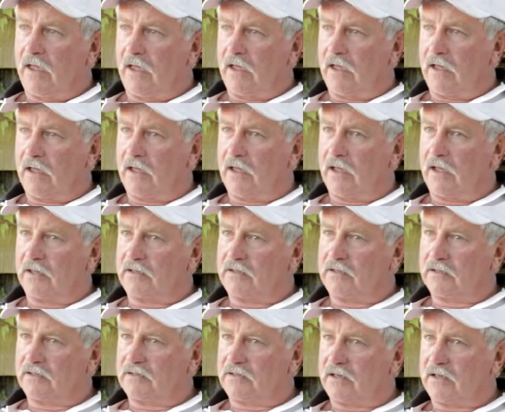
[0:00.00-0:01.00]
It
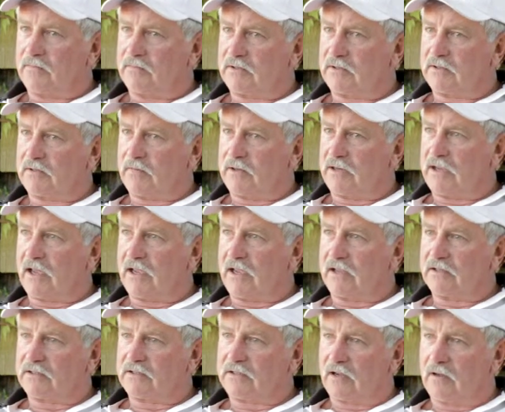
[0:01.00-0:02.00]
just seems to be
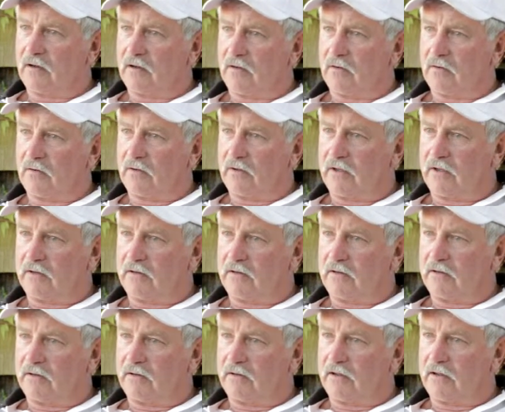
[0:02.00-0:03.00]
taking so long that
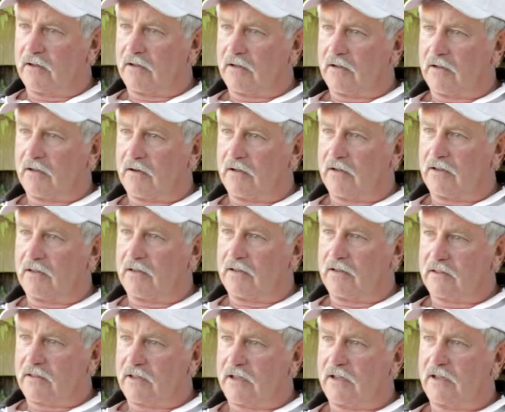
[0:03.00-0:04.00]
I
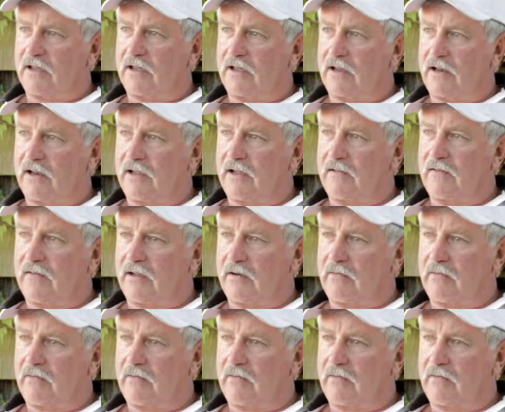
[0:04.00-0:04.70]
think they're going to leave their